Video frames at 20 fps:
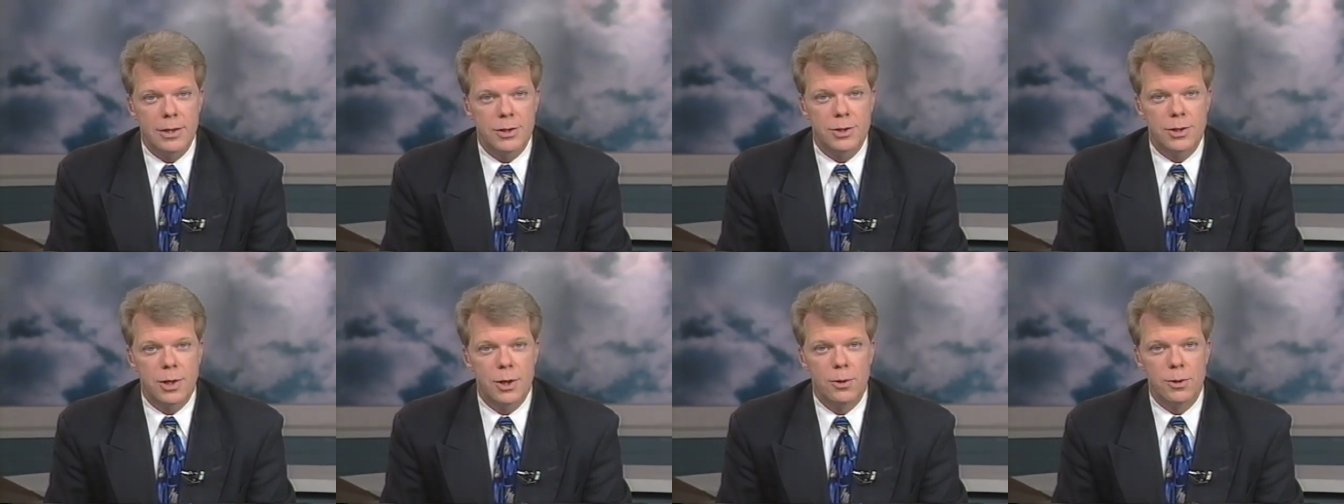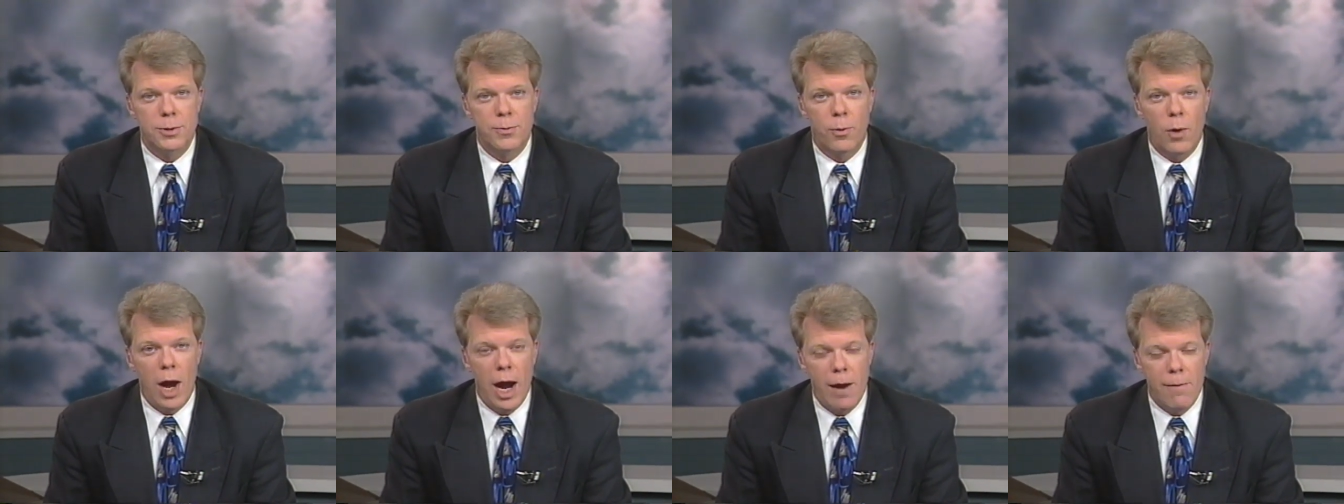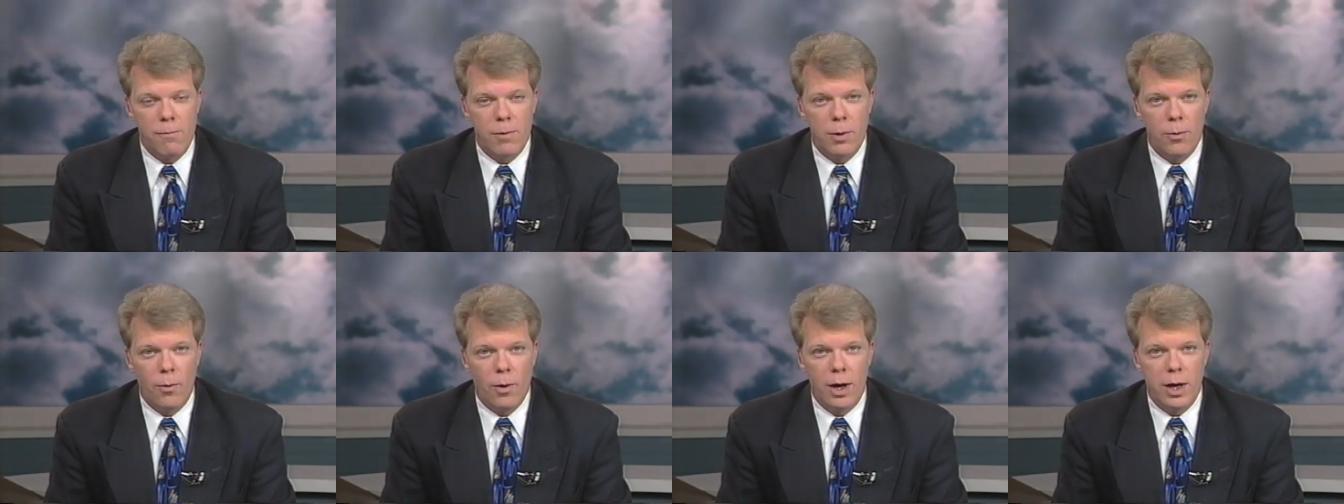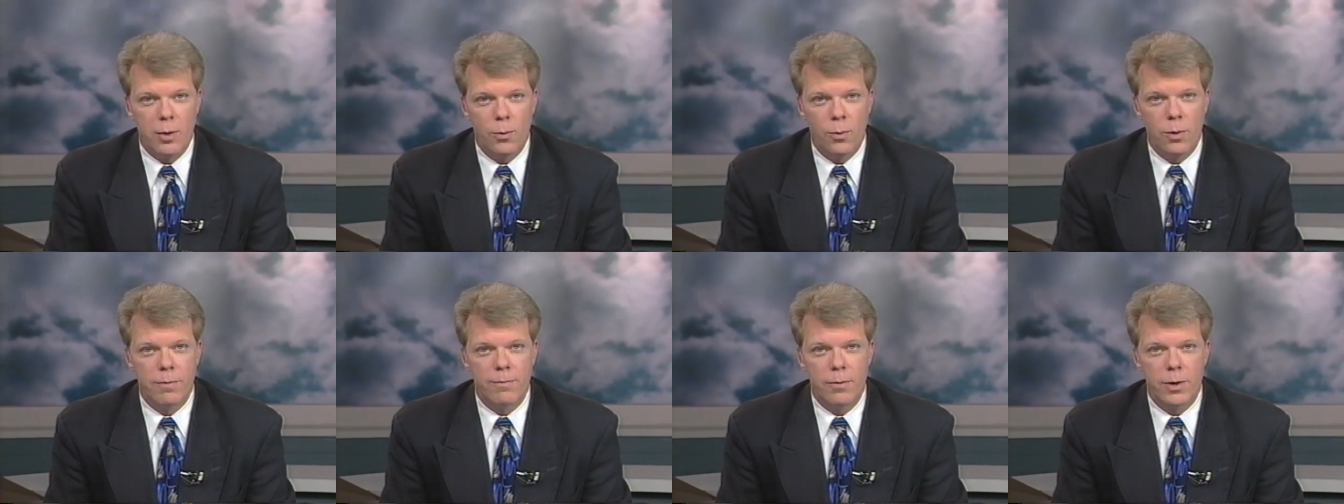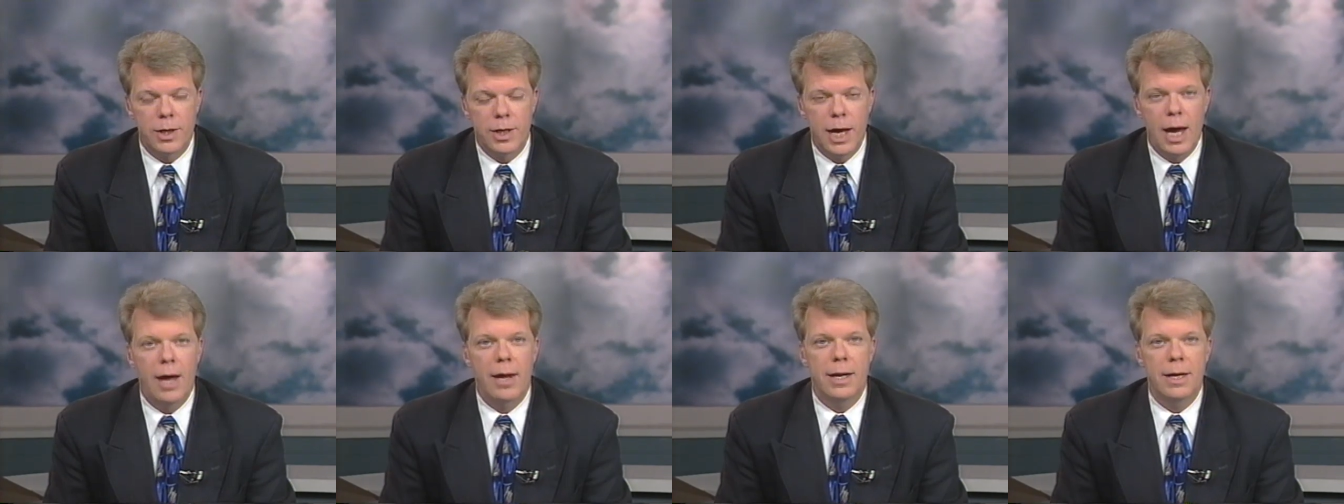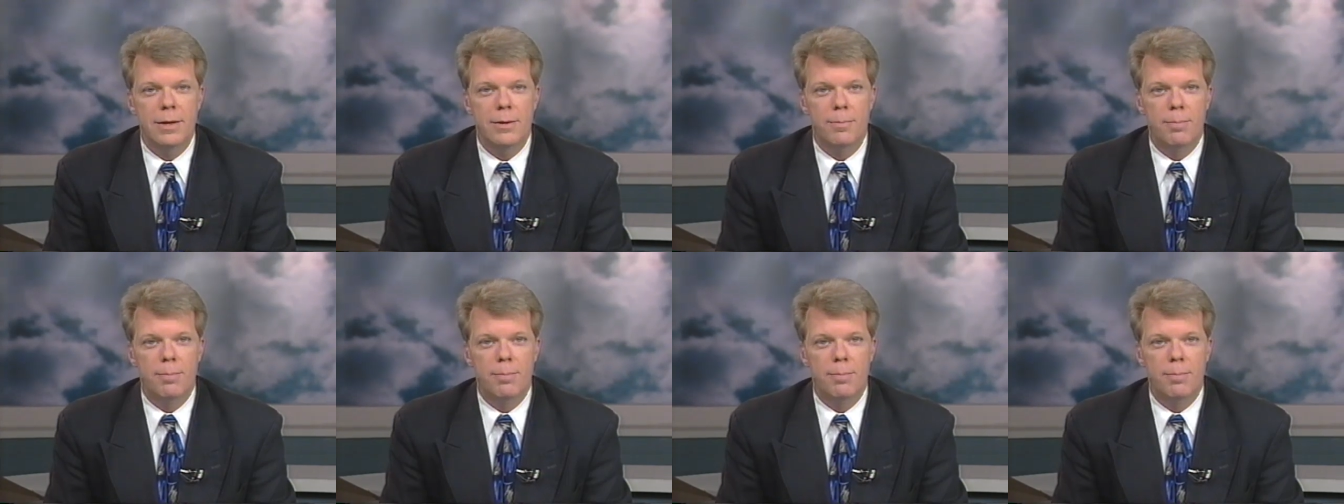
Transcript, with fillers: This goes for everyone in Woodford County.